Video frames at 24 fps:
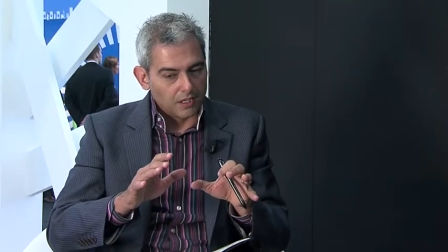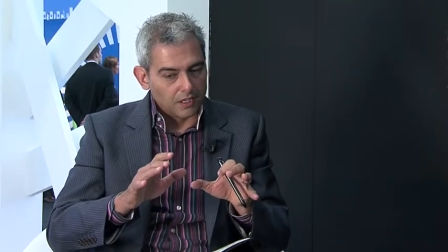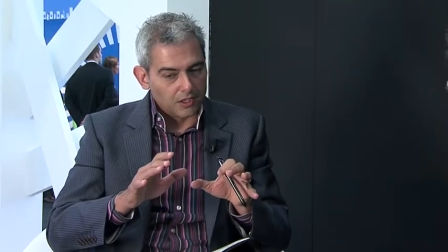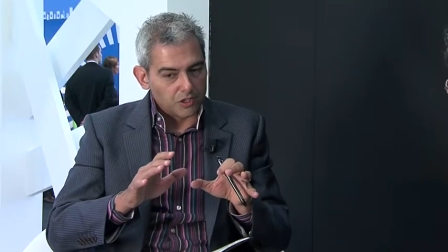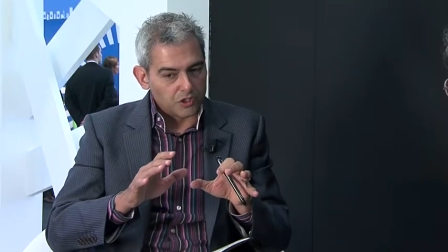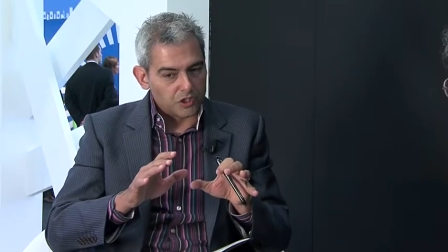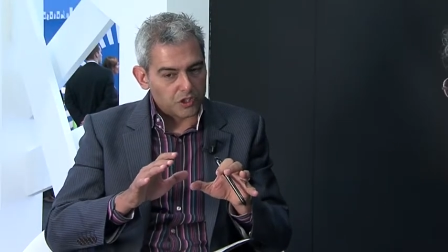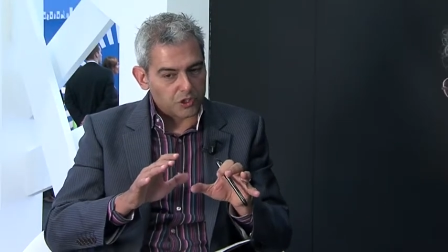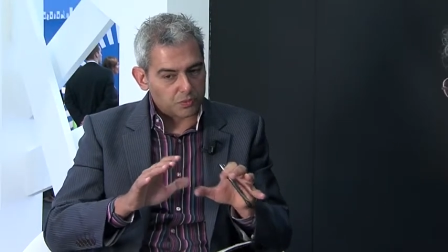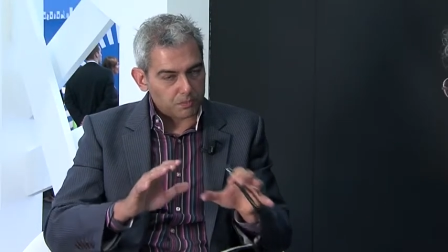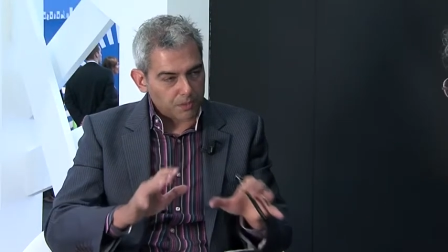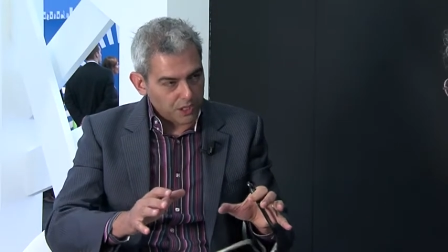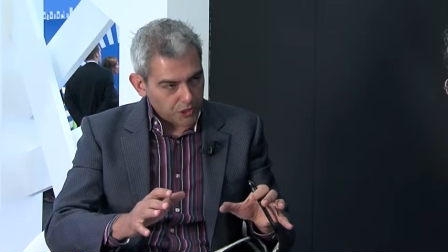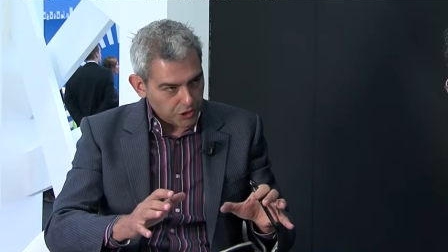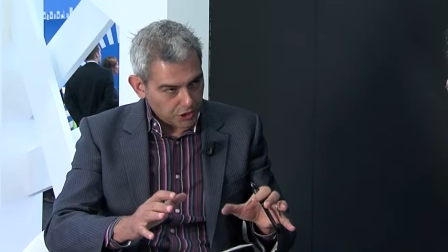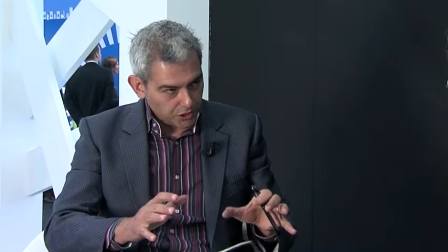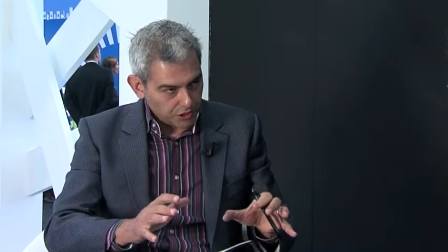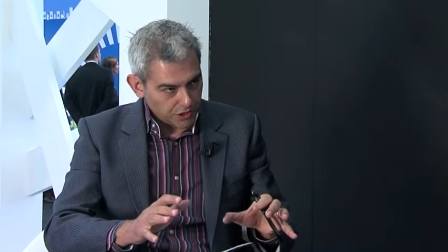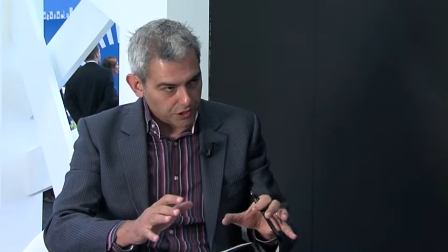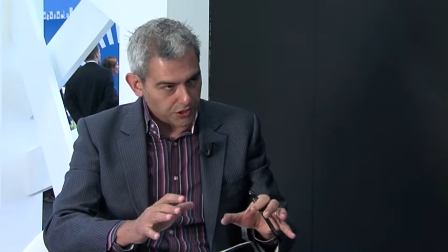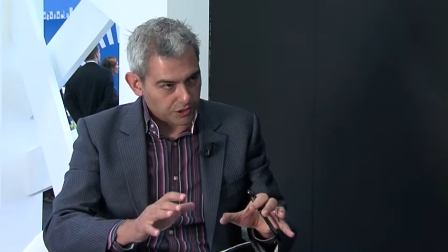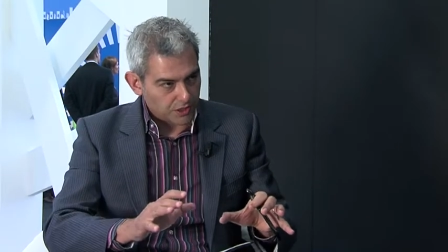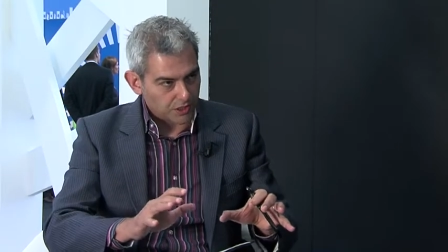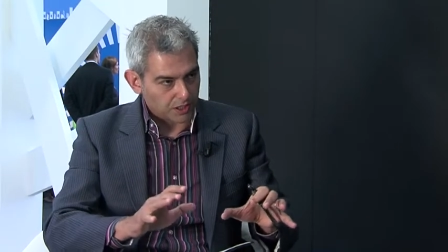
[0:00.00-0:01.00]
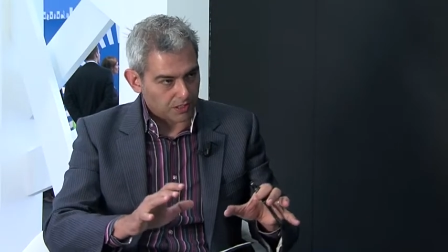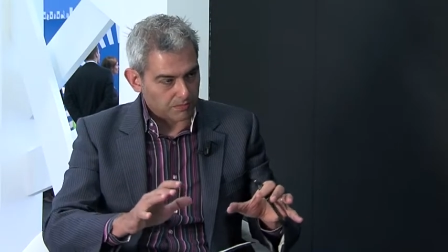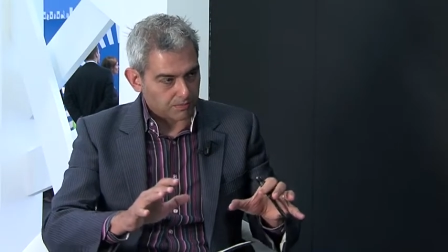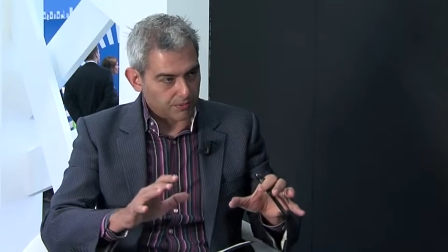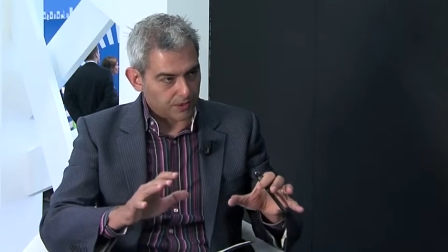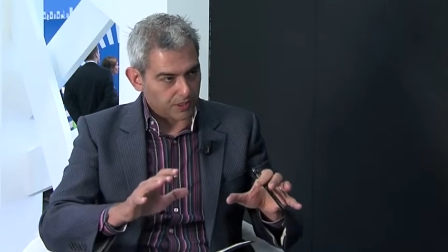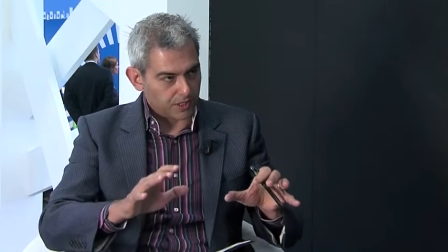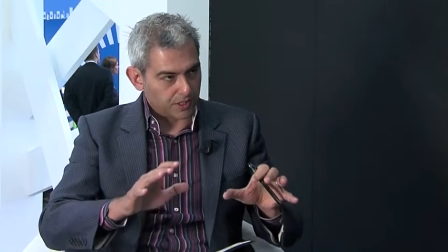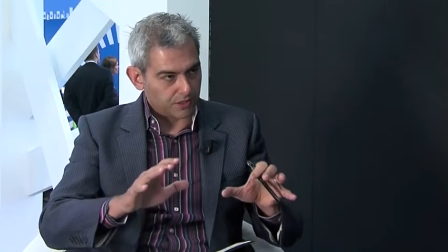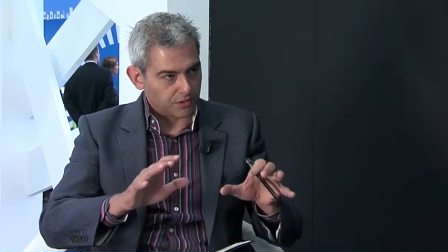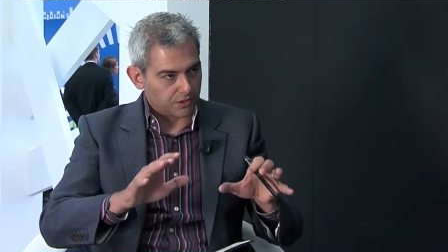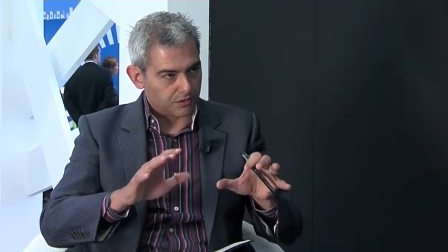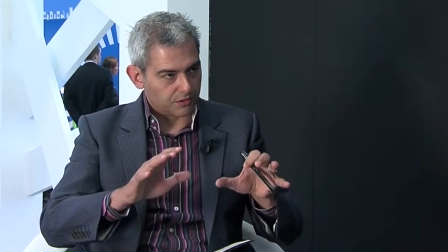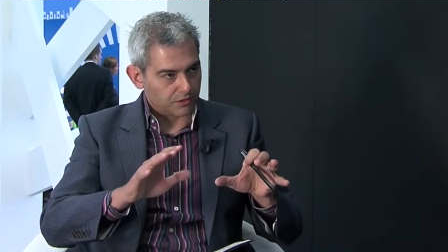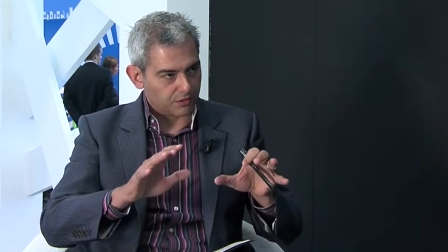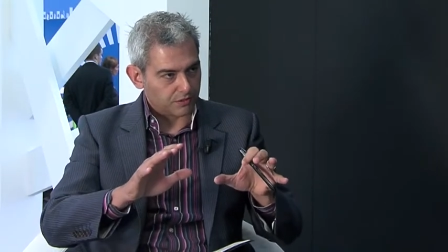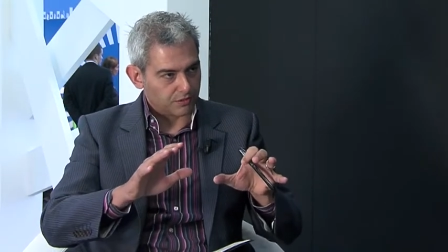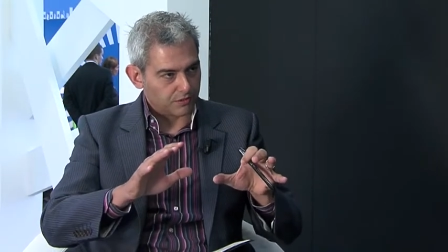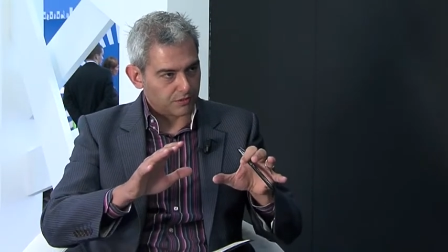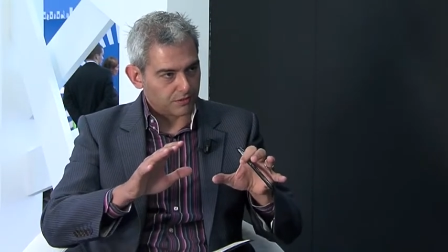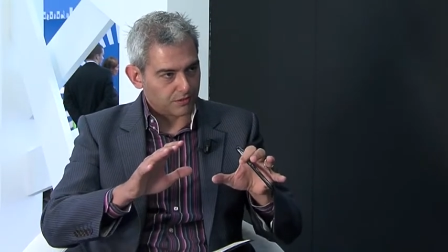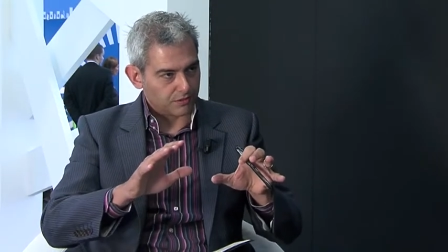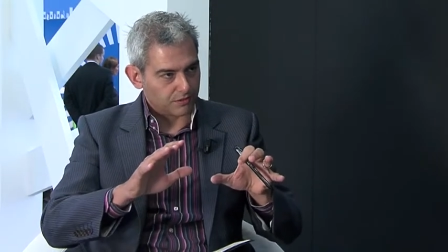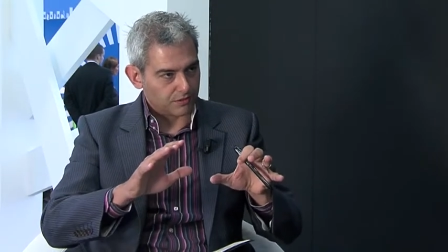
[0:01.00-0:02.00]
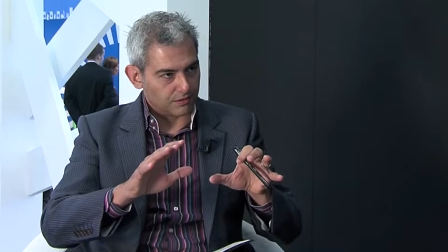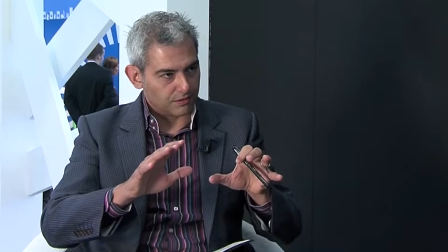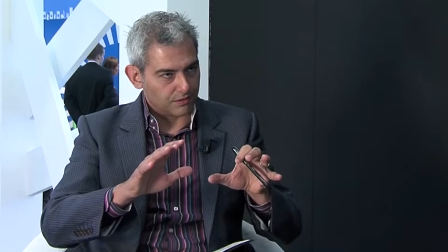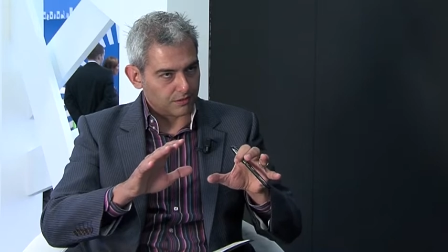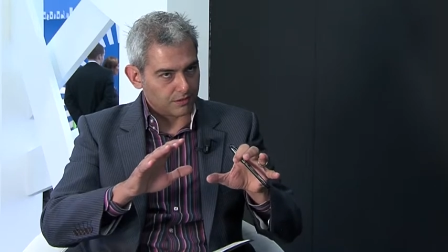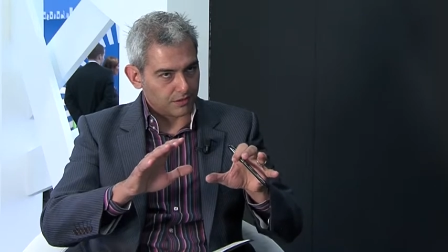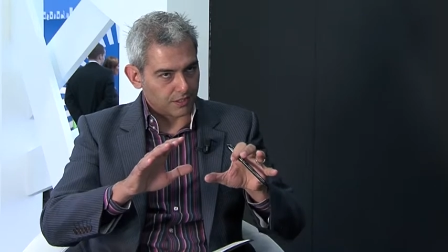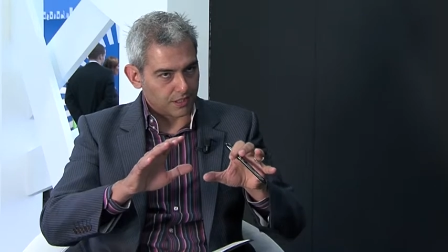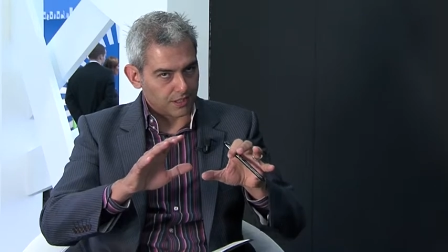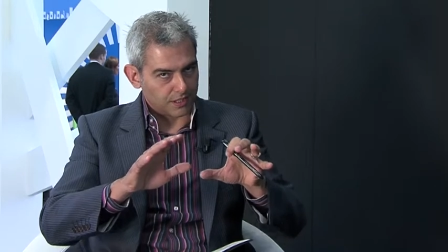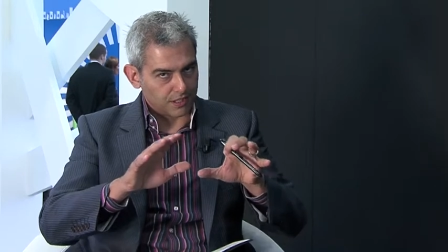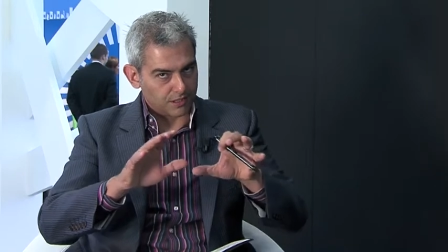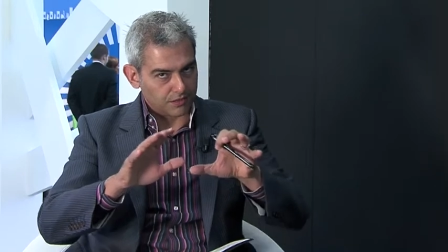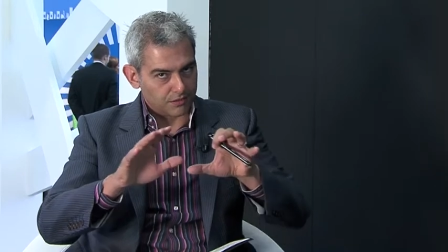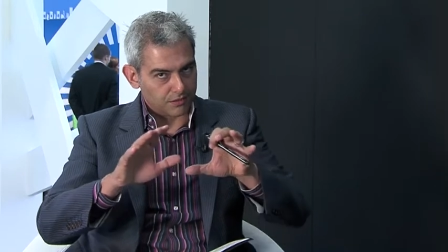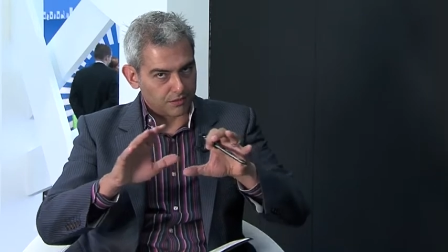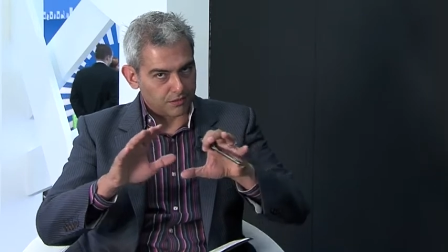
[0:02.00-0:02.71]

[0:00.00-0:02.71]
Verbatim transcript: specialist companies like